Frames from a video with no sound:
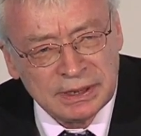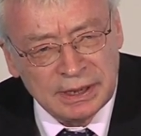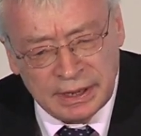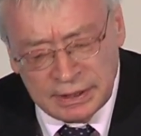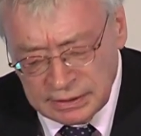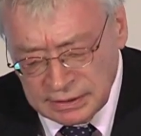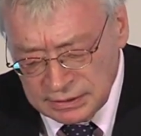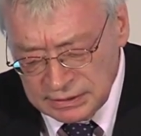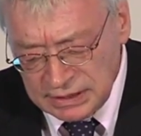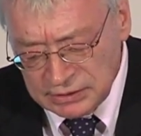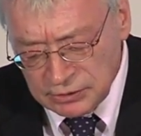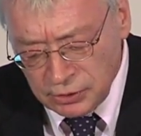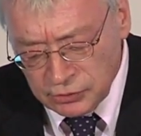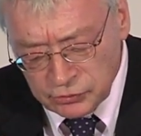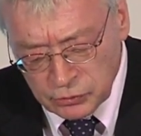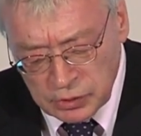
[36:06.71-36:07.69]
and indeed
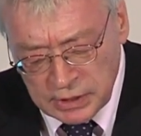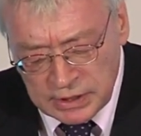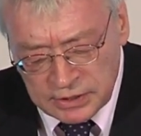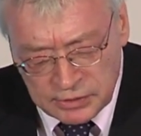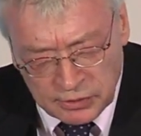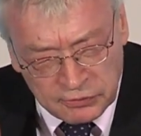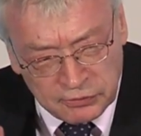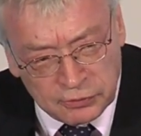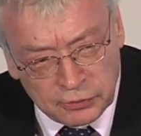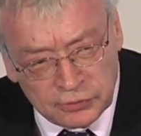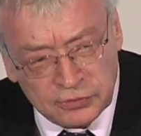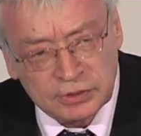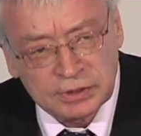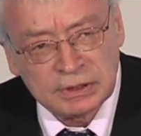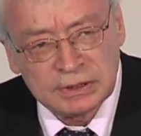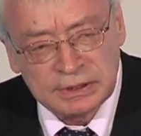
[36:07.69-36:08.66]
also the
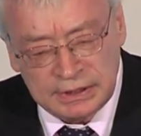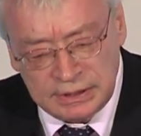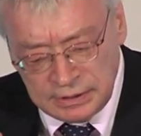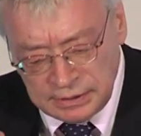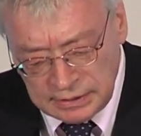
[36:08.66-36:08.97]
physically